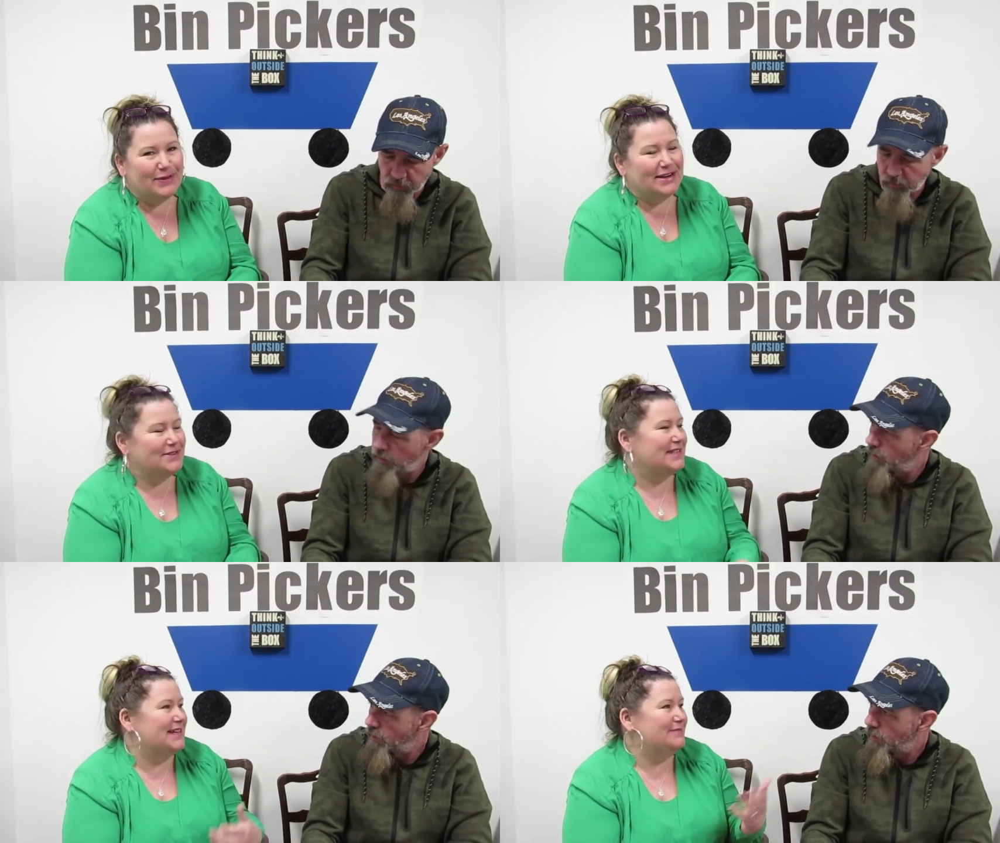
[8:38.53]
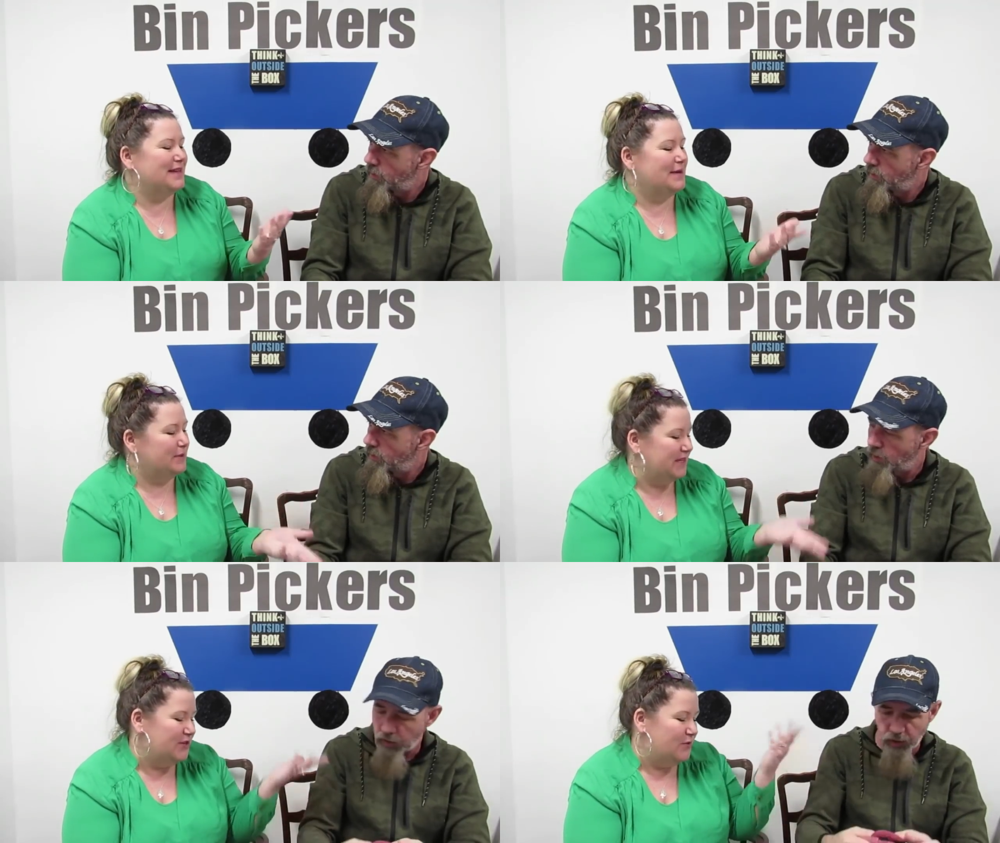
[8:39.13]
Speaker 1: but I was like, man. But
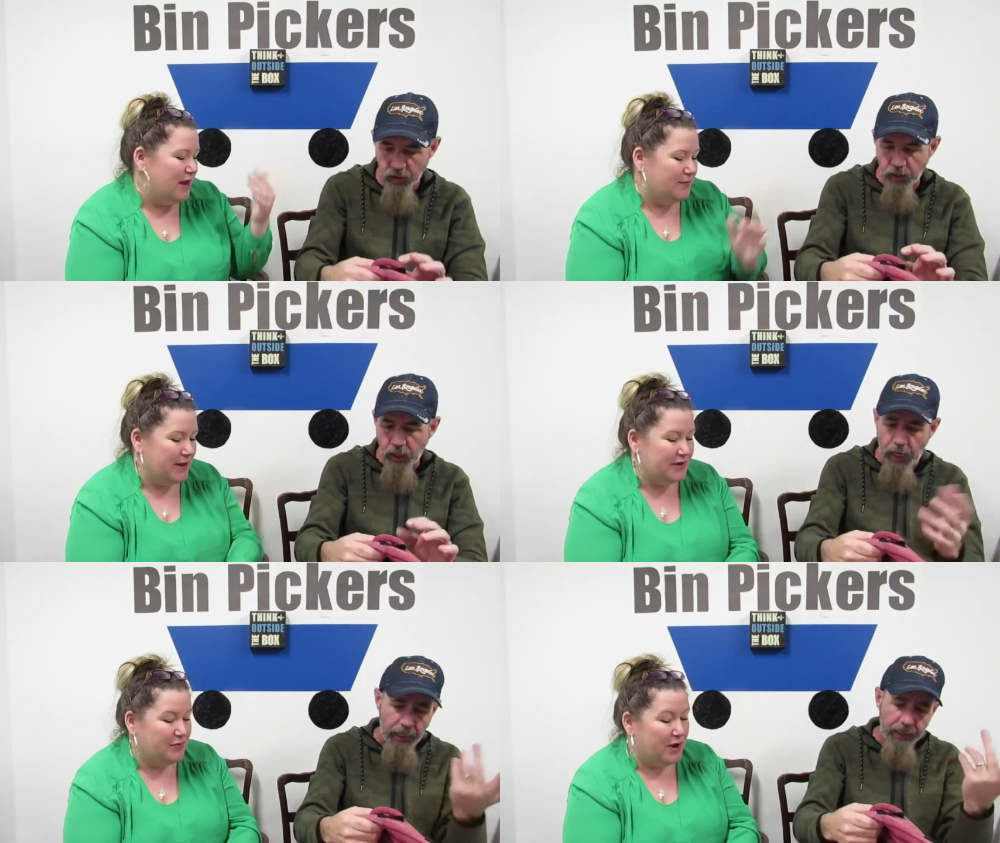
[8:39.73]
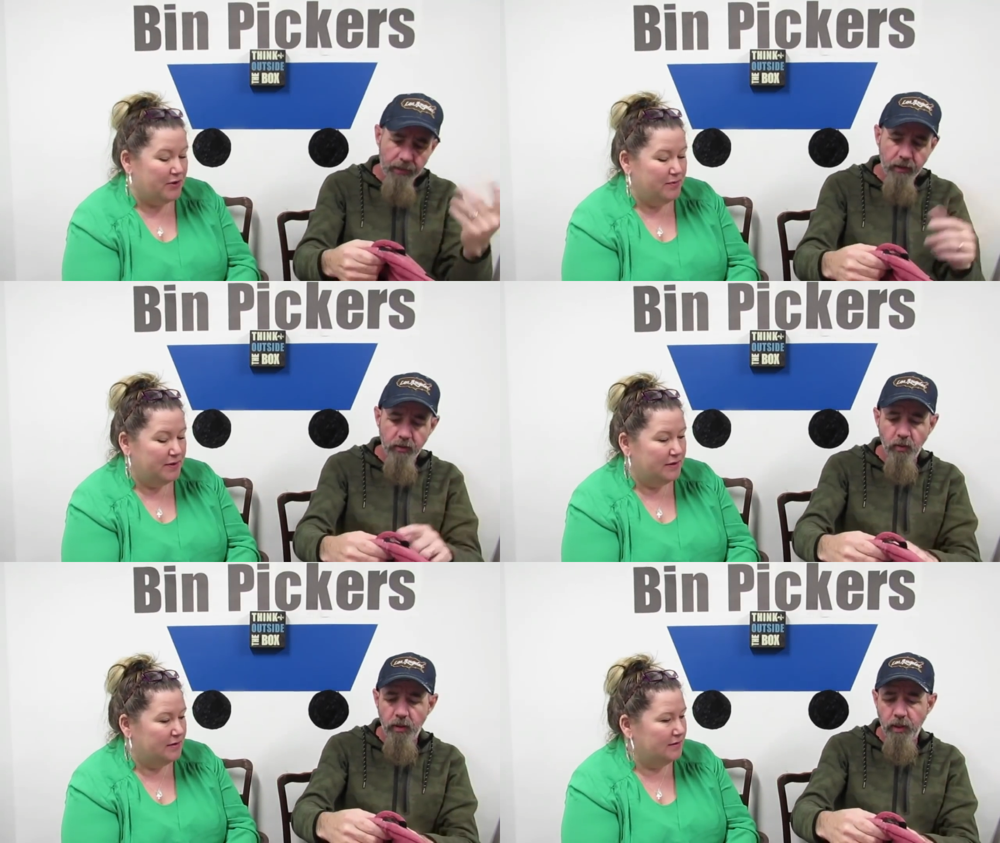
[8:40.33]
then you got a pink. I robe. got this
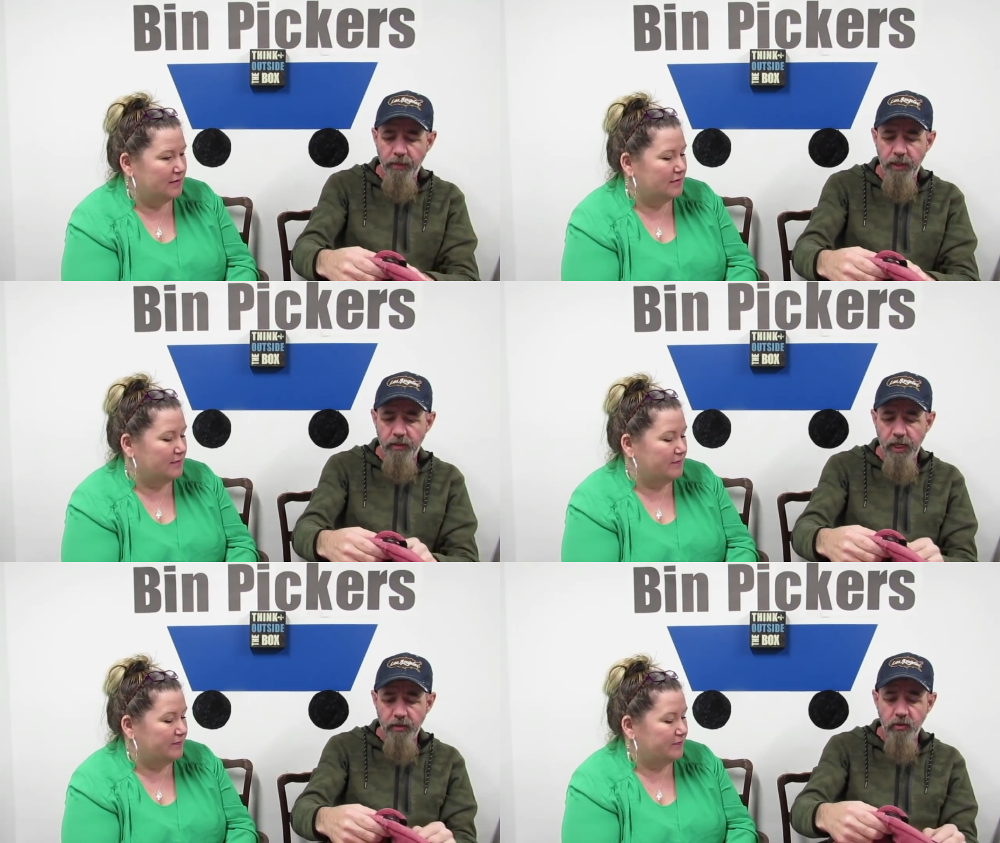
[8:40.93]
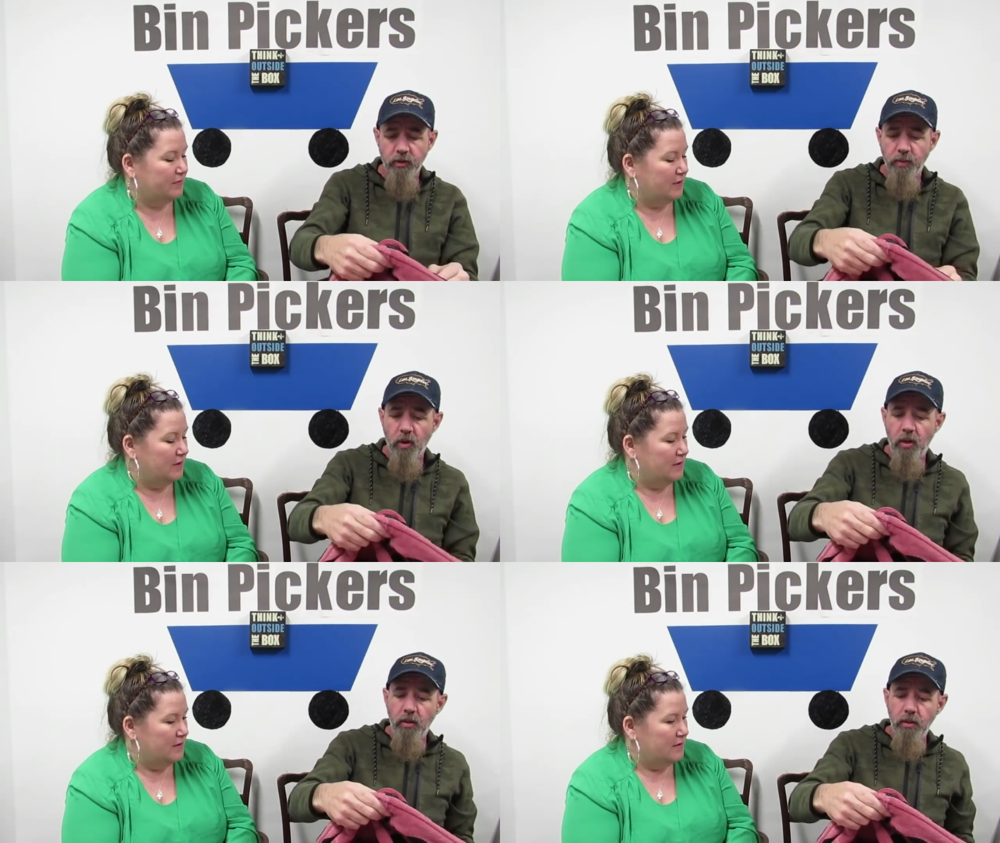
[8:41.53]
Speaker 2: one. I mean, it's extra
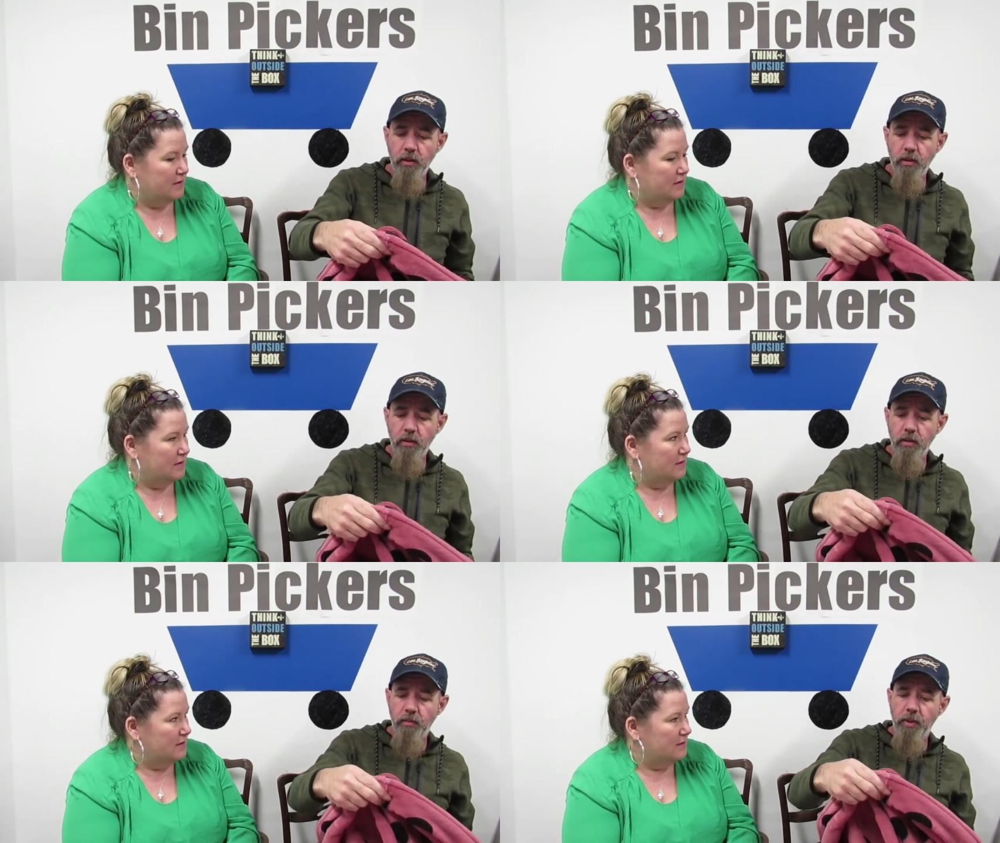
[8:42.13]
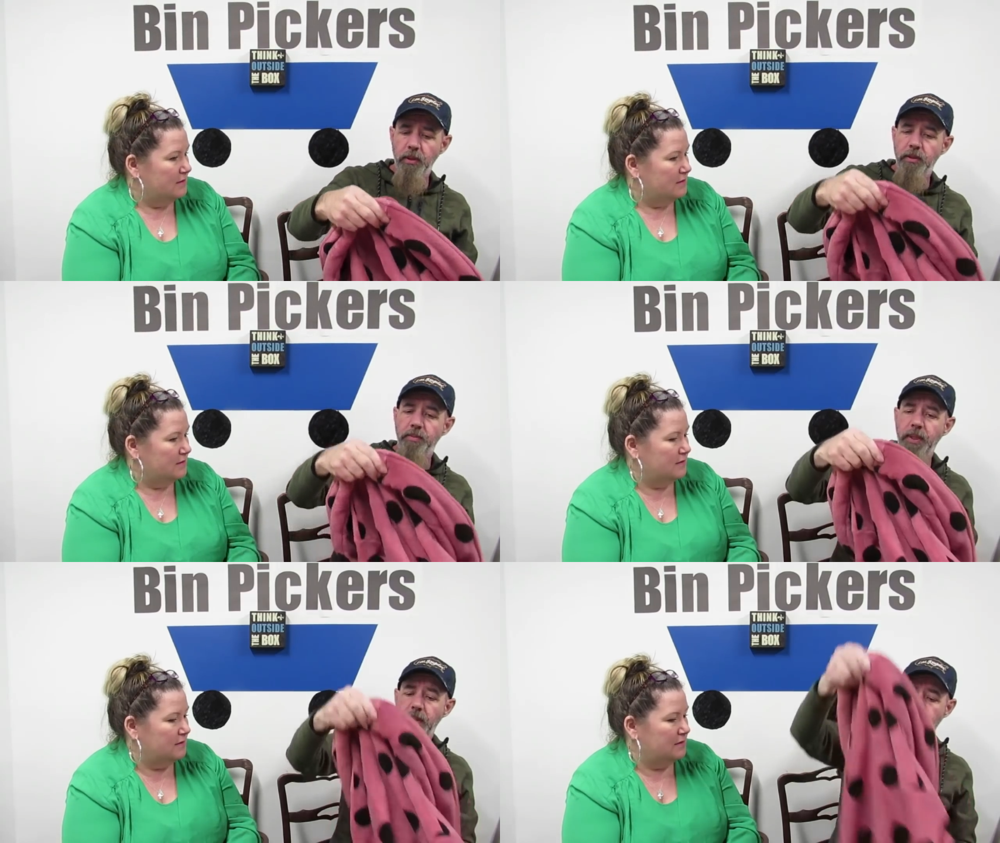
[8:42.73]
small, but it's
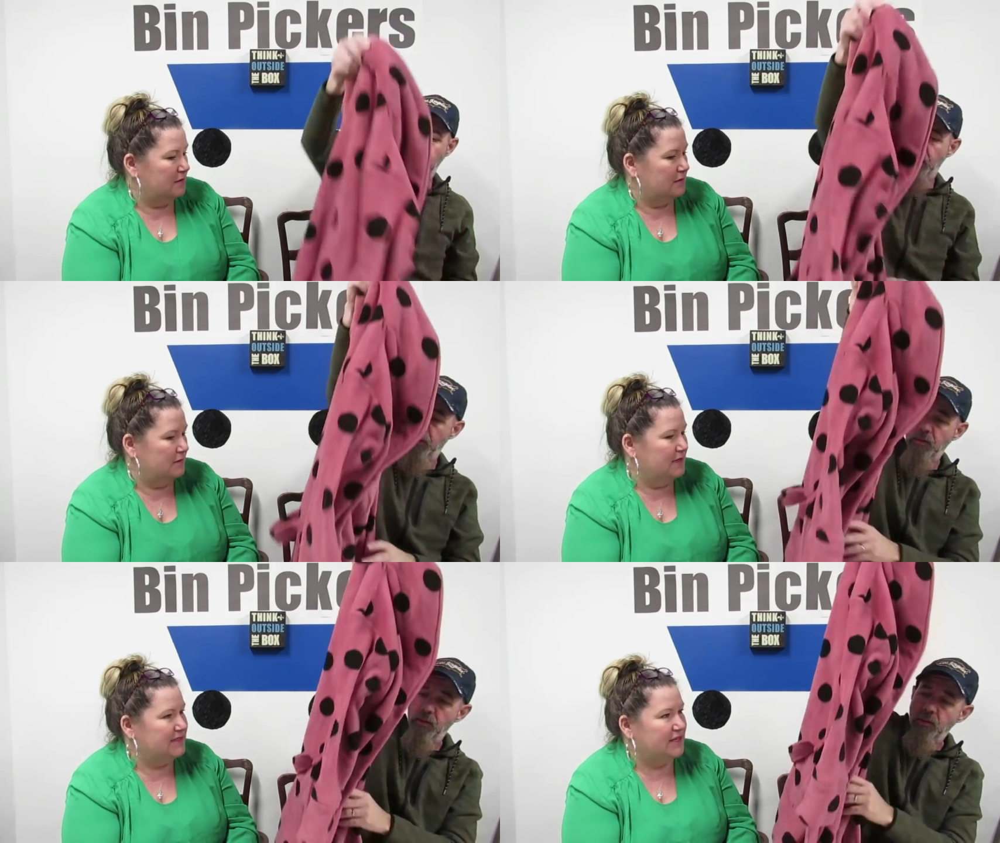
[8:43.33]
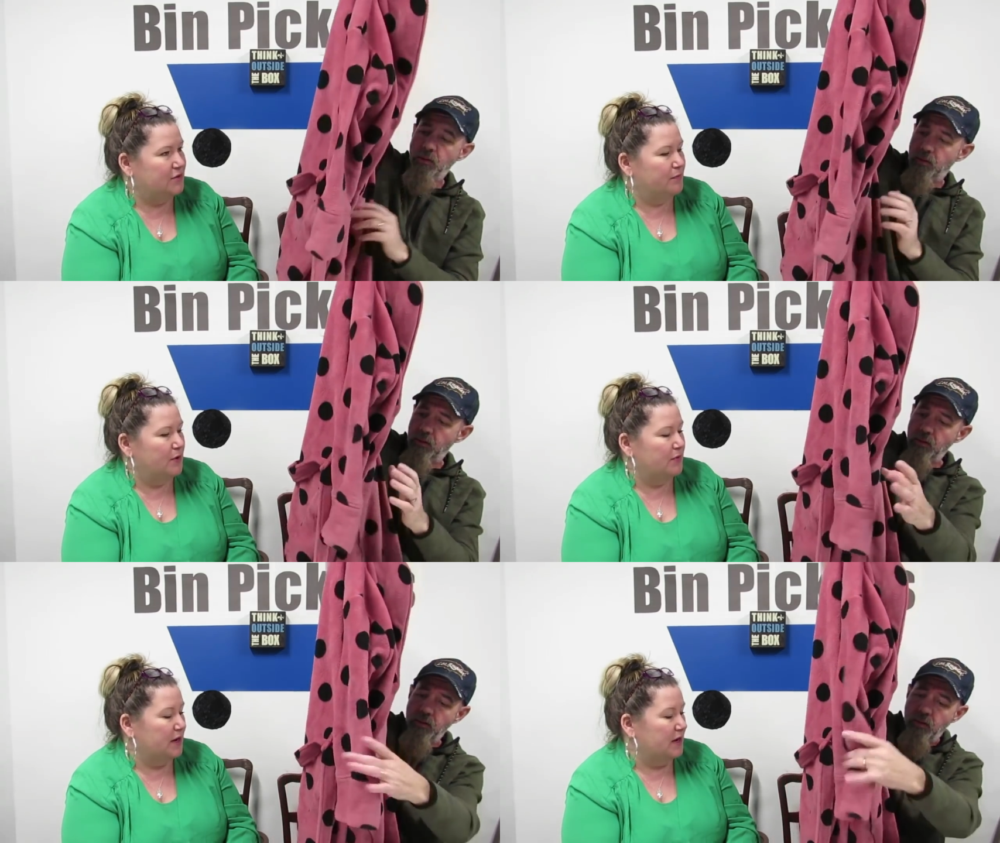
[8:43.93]
pink.
Speaker 1: It's cute polka